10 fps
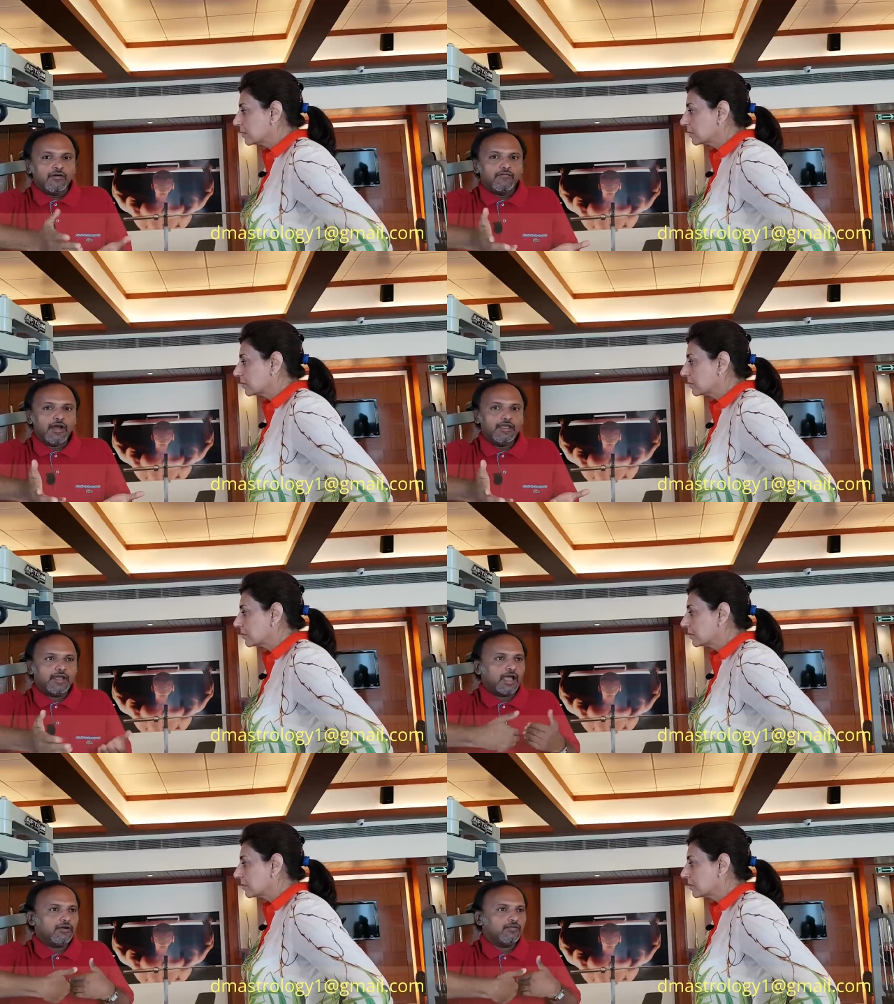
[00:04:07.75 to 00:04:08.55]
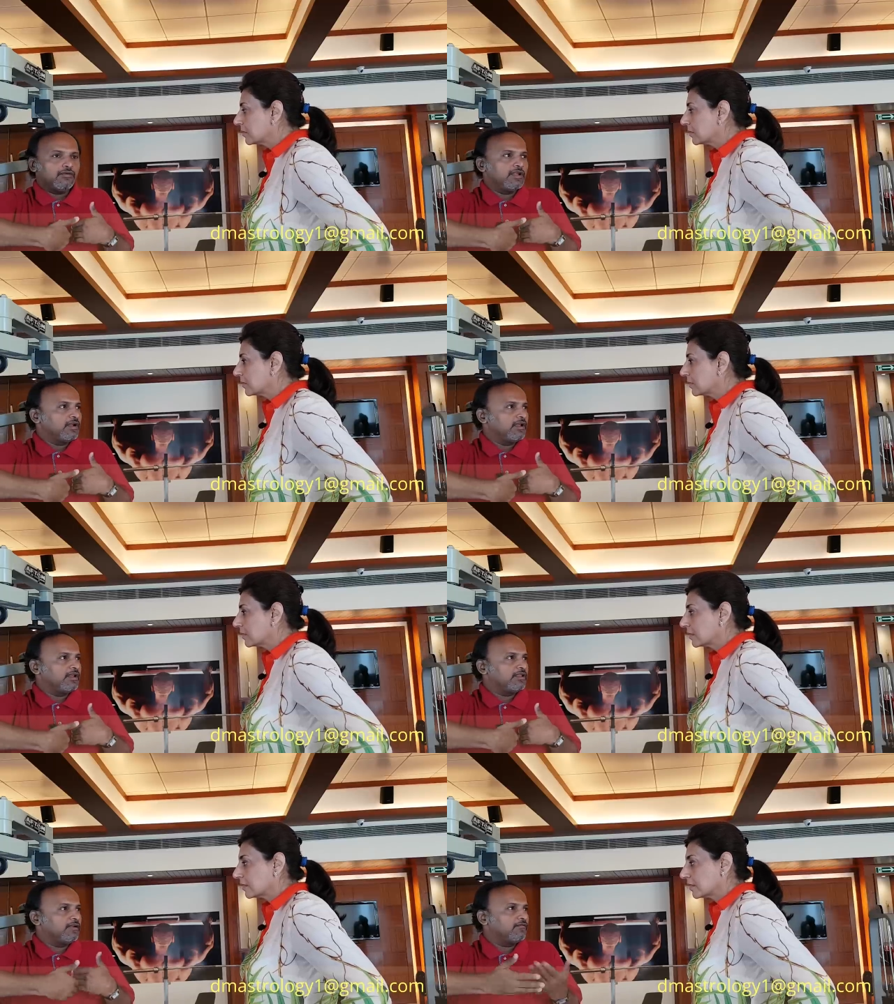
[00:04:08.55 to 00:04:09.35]
Speaker 1: Why I have not done
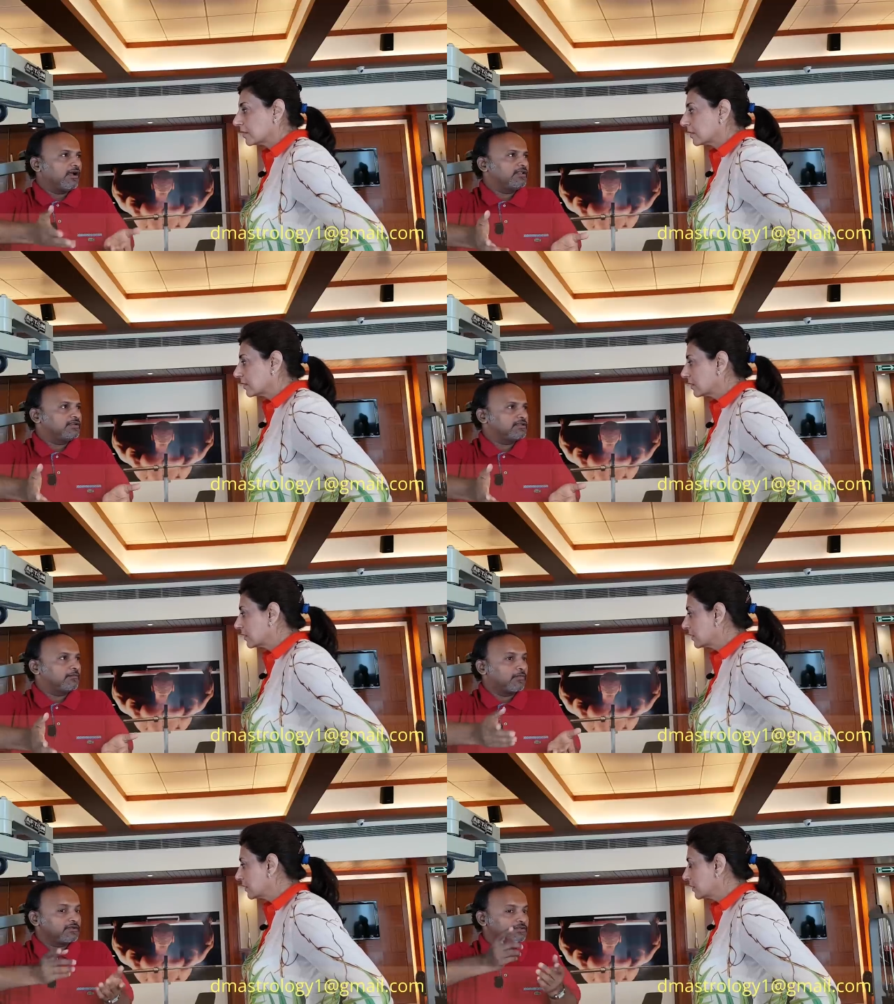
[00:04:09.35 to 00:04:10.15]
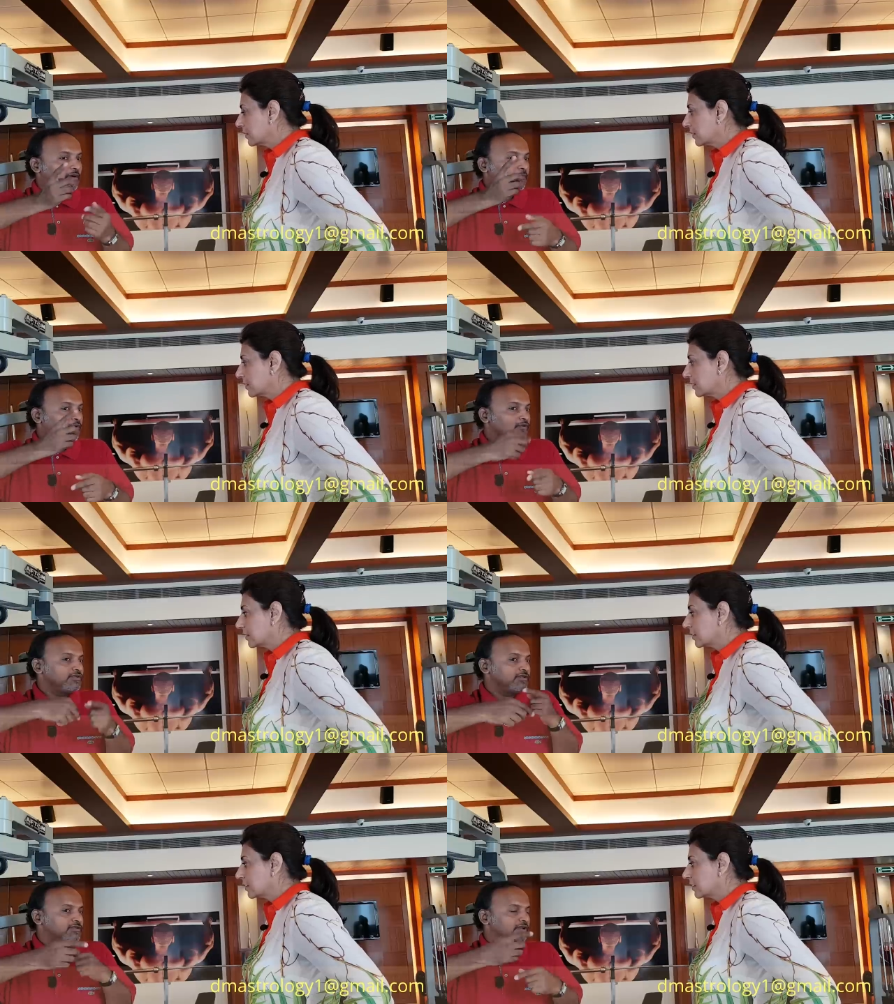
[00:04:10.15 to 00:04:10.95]
anything, why this, but
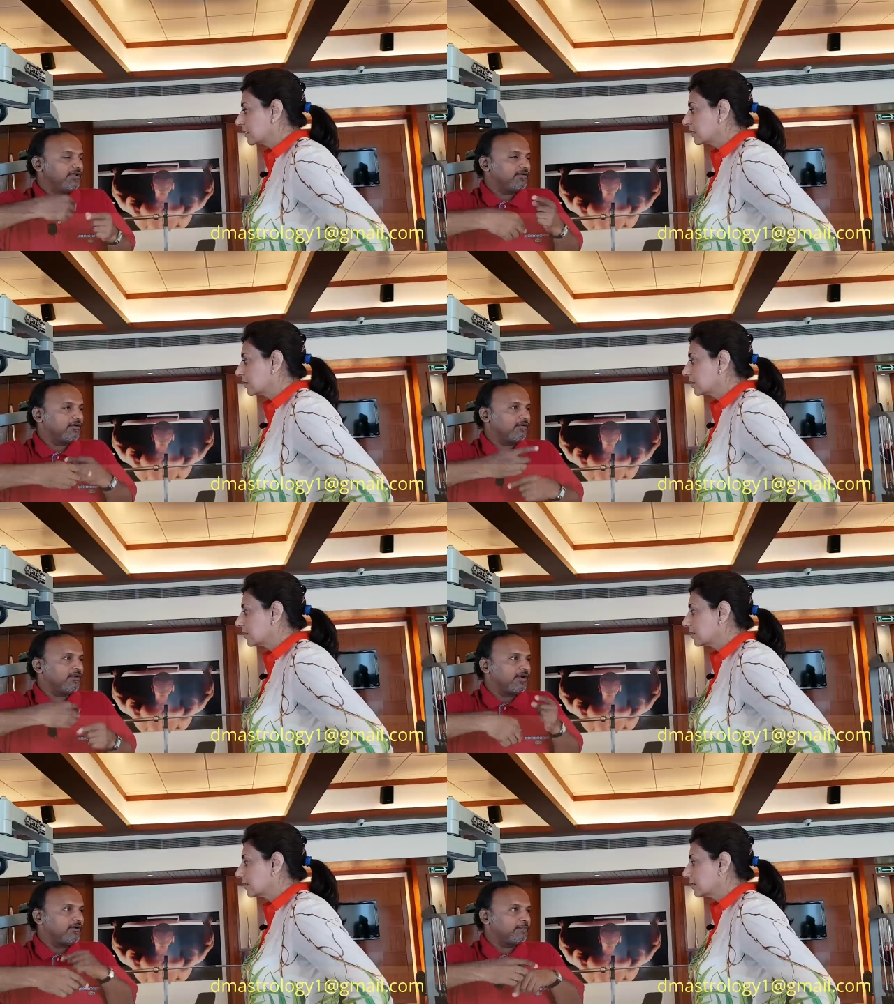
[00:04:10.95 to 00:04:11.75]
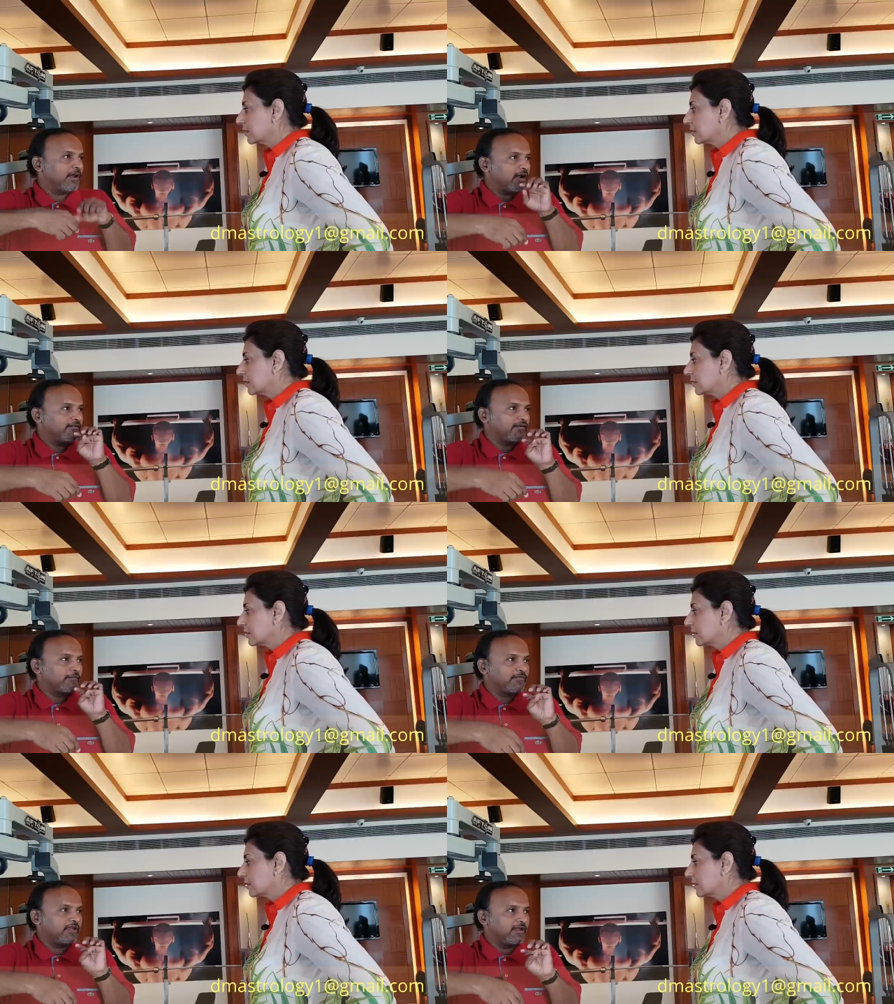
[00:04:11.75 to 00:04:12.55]
subconsciously you have implant
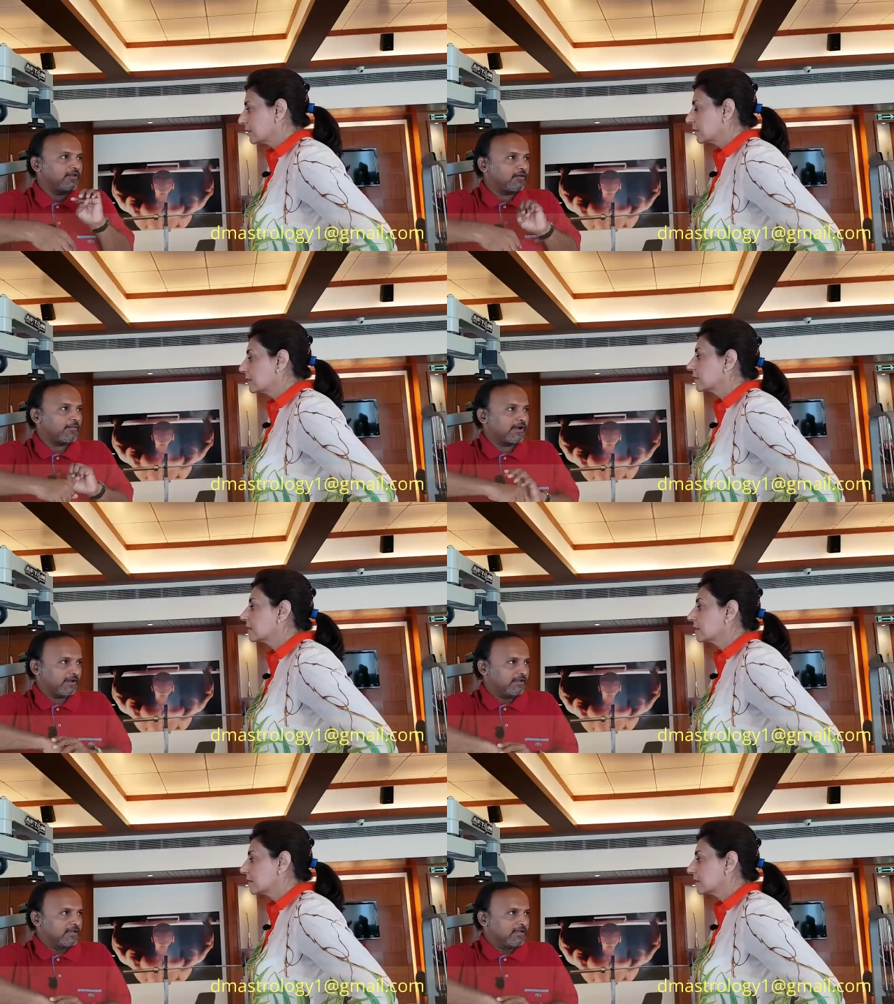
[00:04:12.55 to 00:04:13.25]
something in your mind.